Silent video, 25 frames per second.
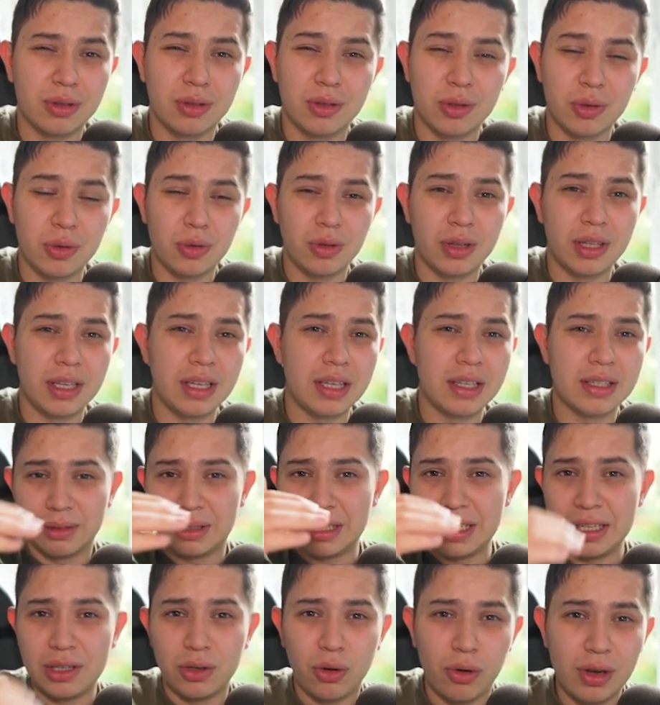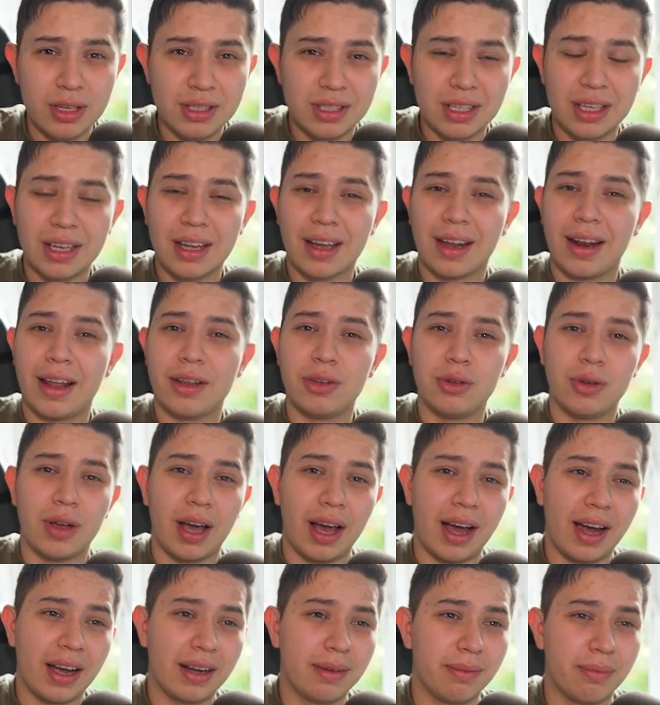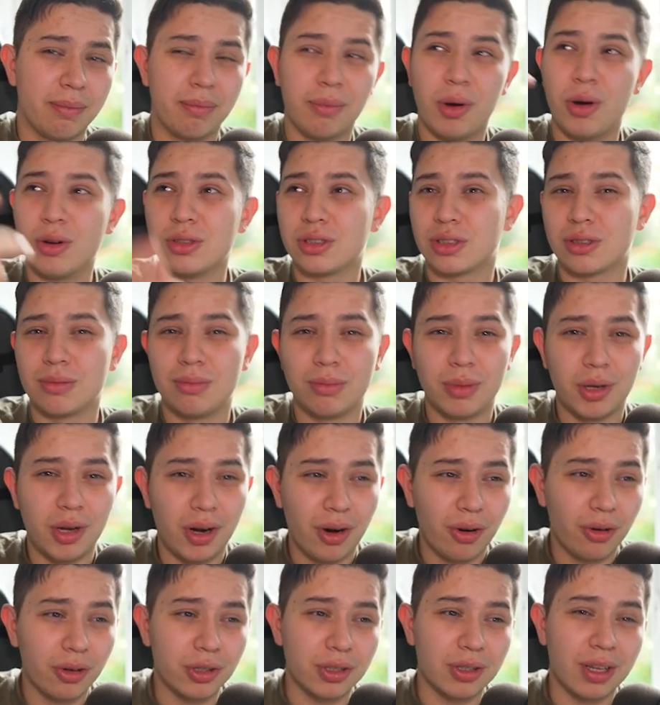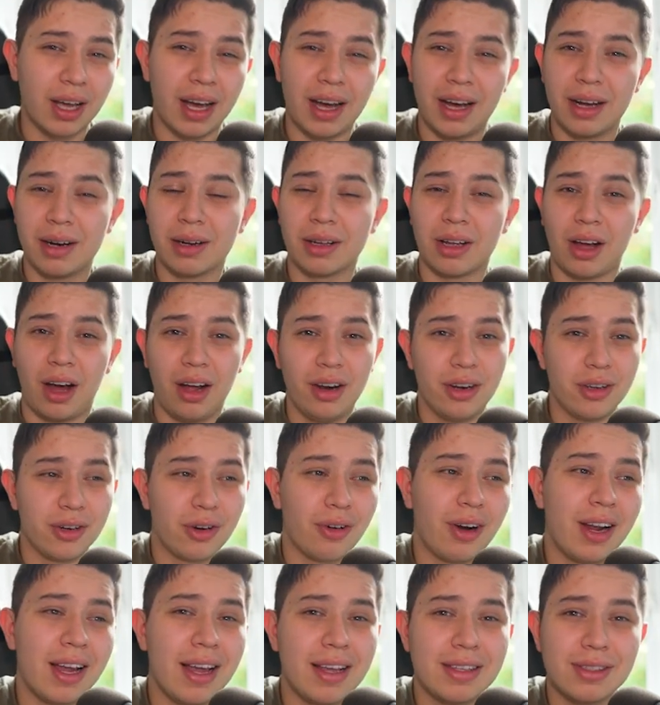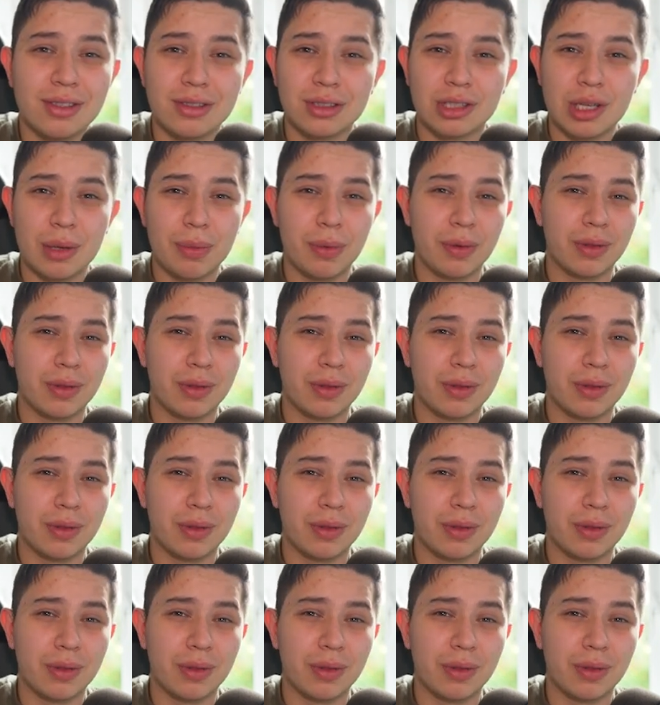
do the noising and then you add motion blur or you add color grades on top of